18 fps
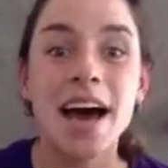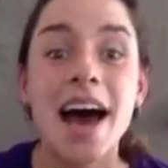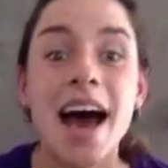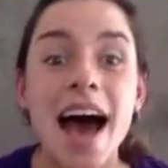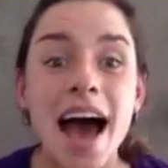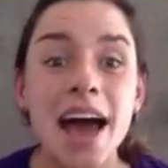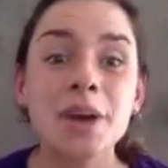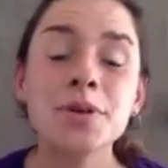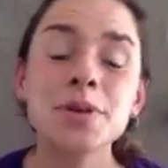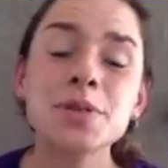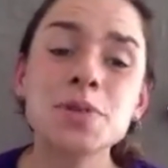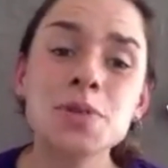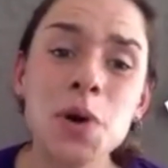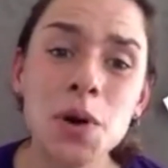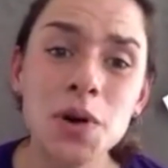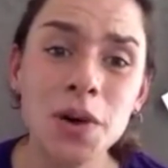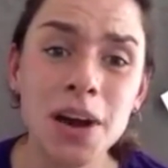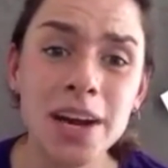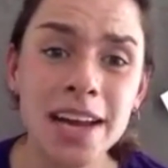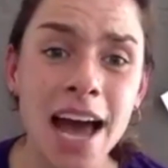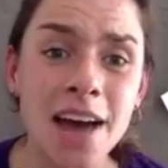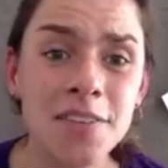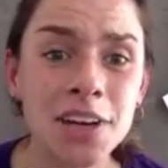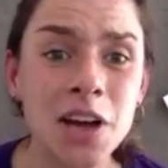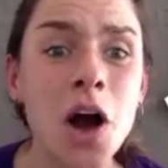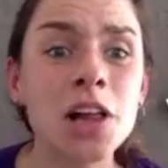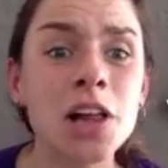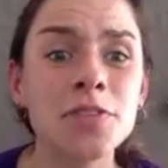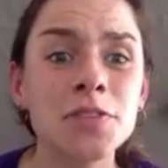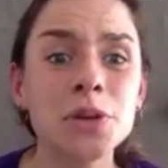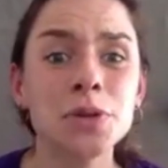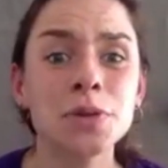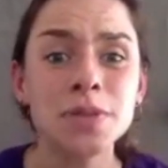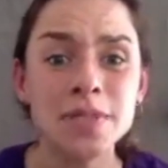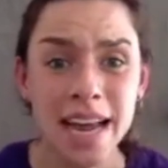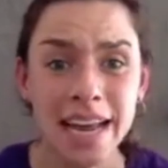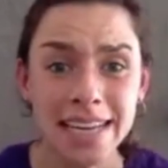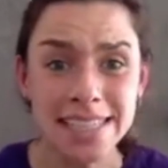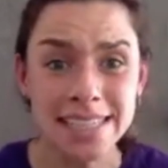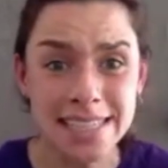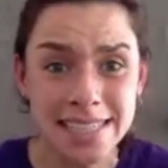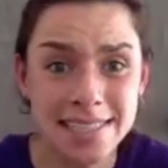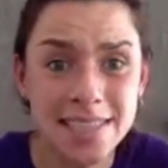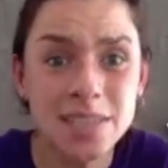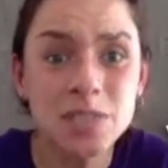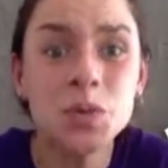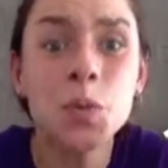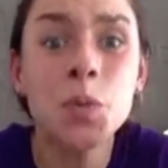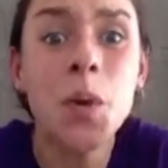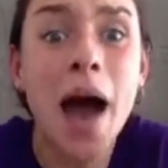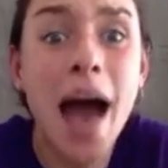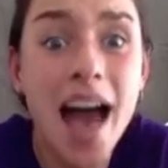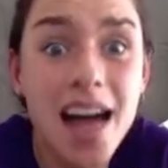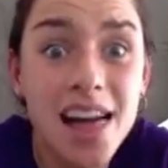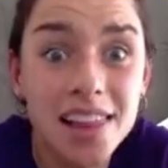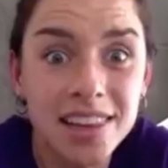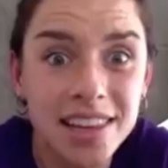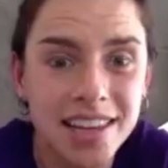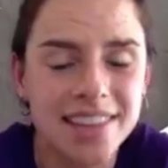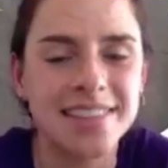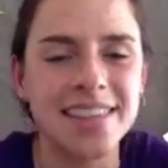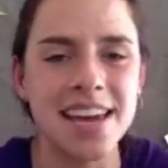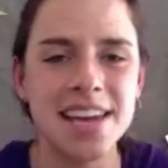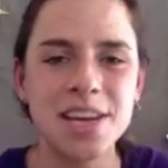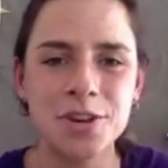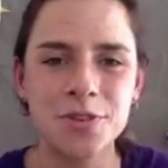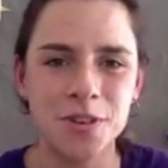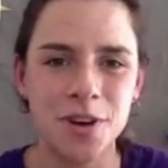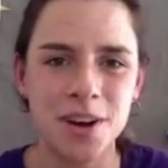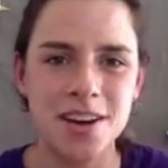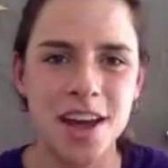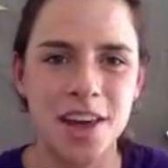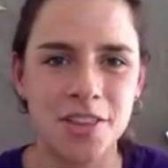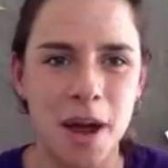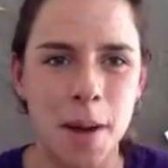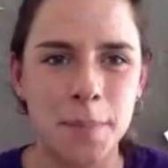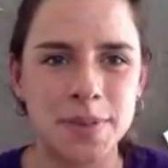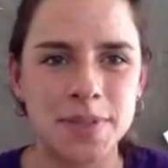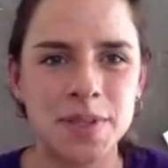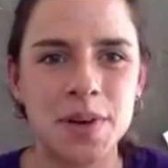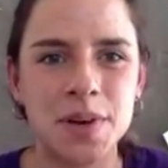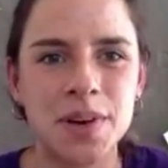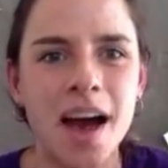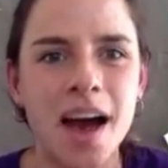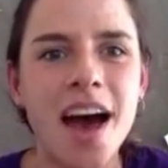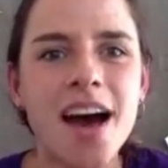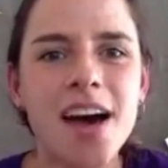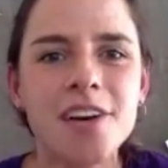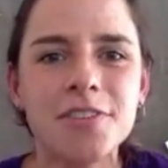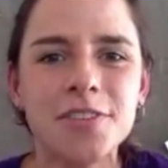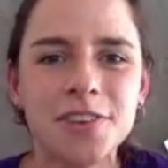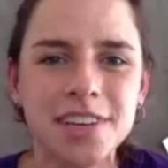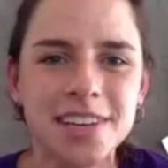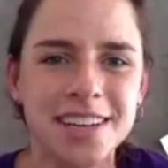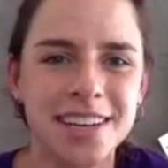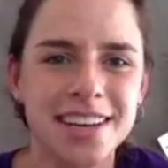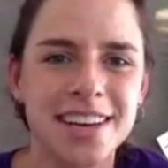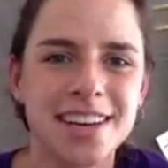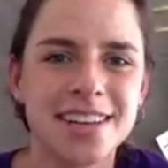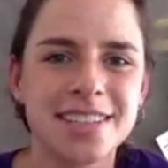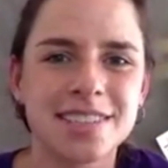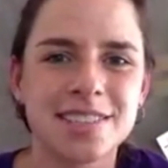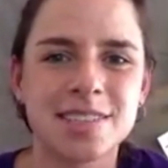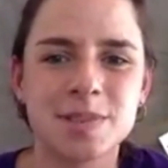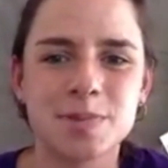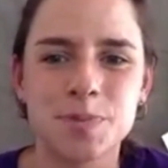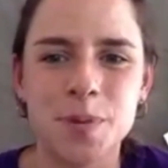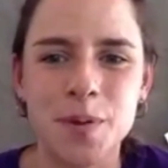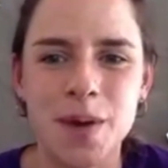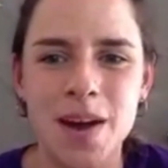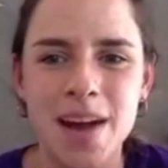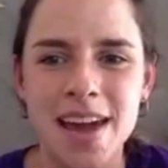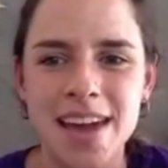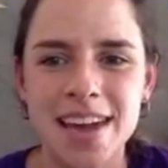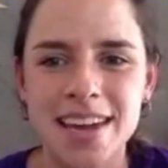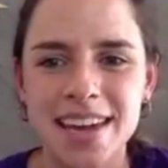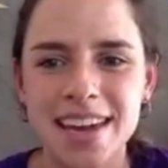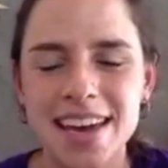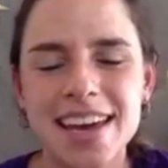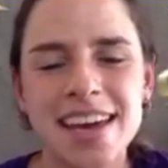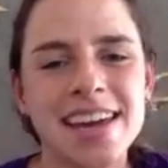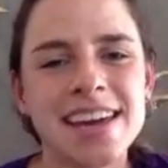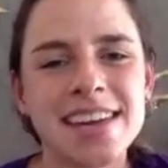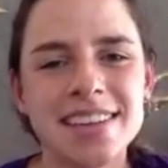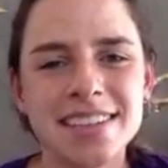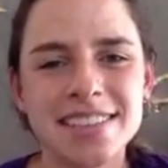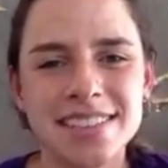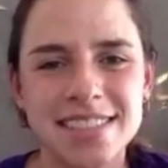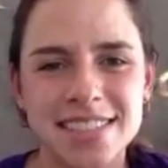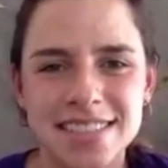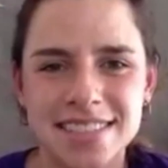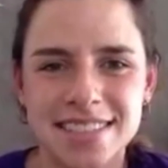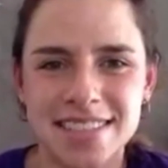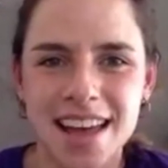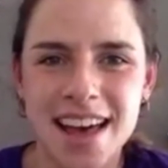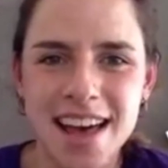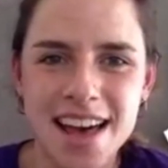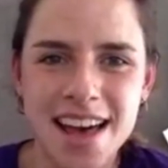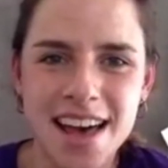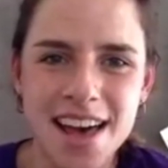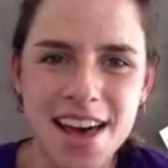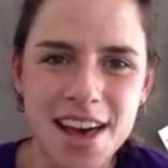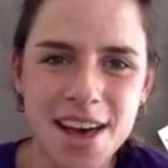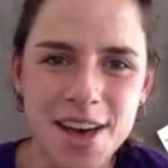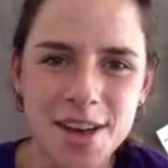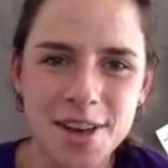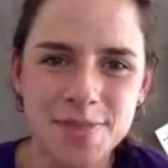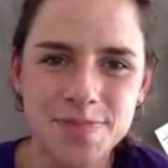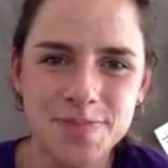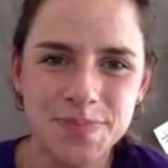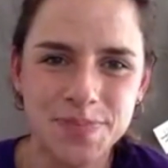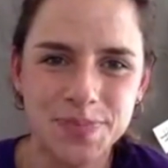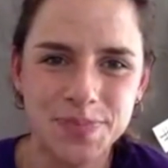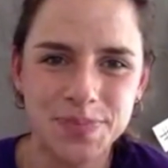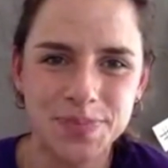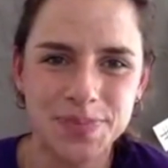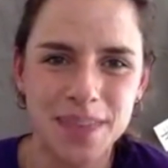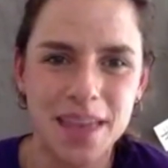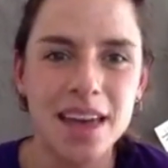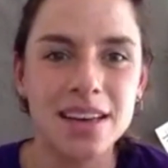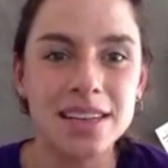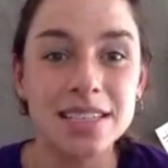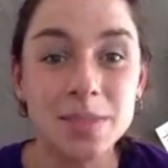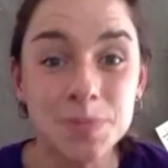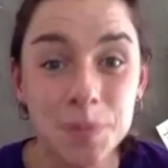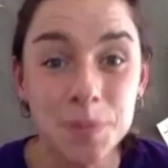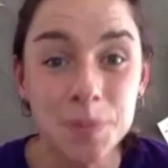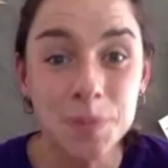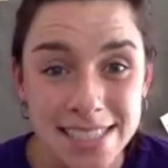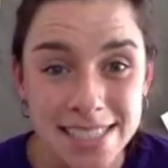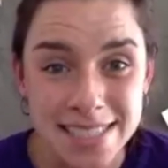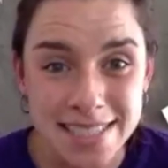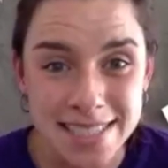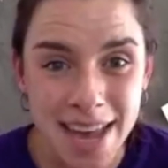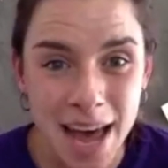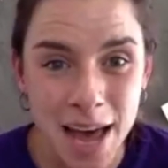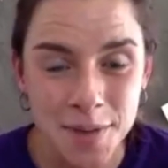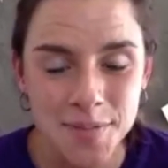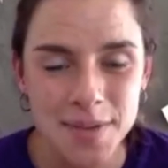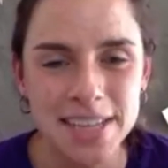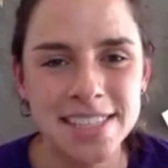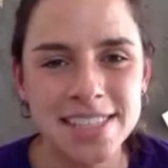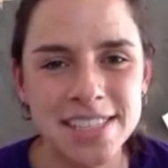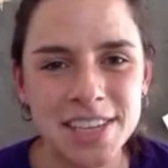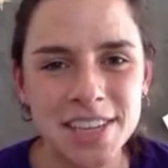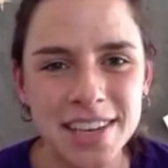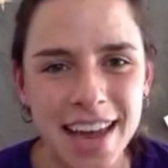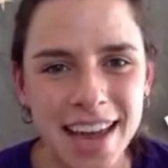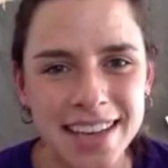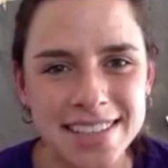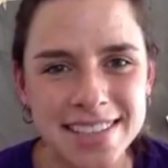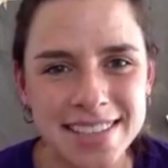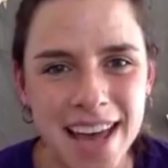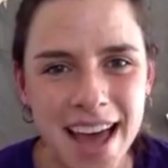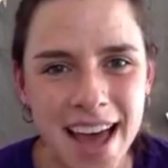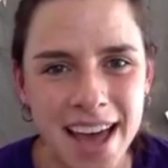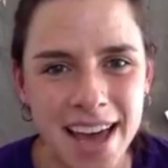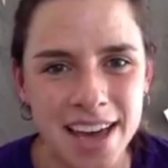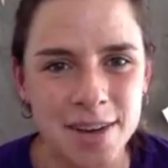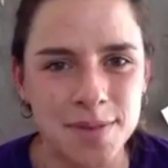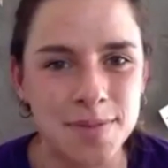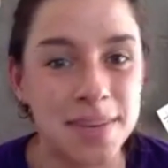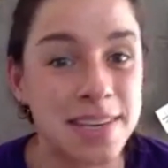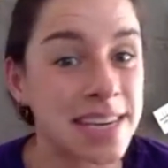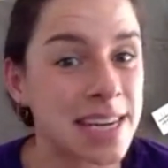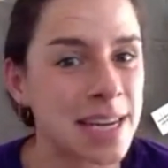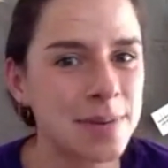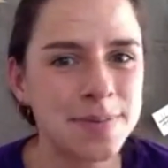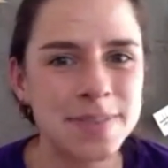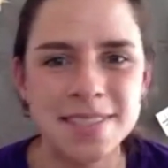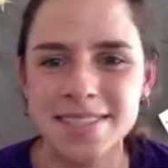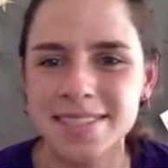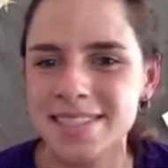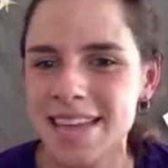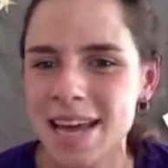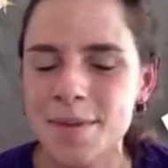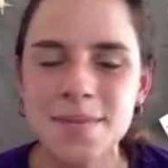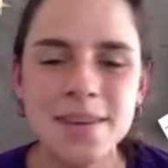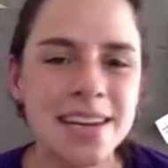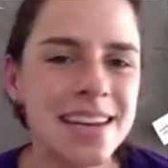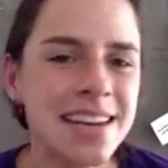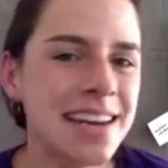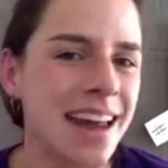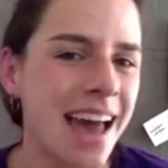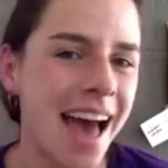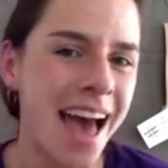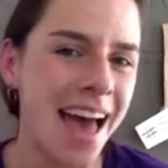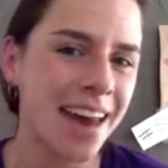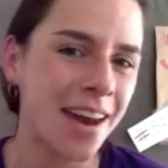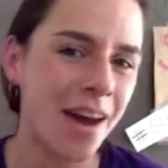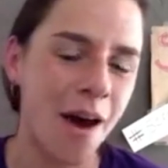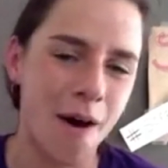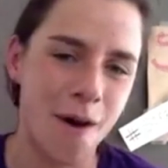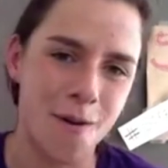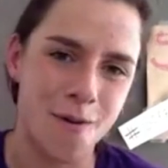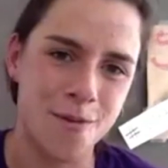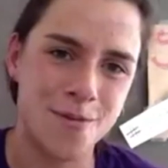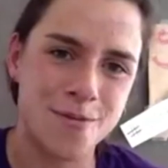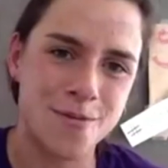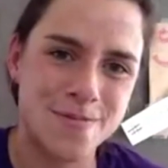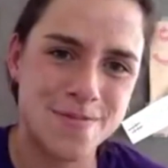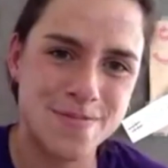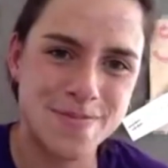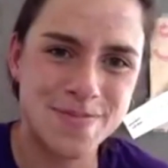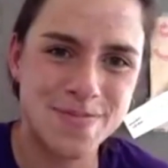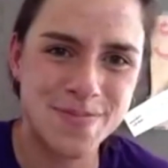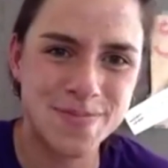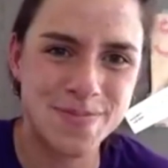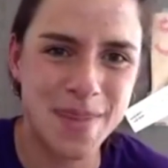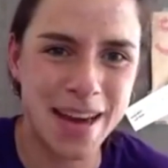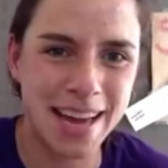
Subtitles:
It was so great having all of you scientists as well. Thank you for another episode of Spring into STEM. Spring into STEM. Until next time, keep stemming it at home. Bye,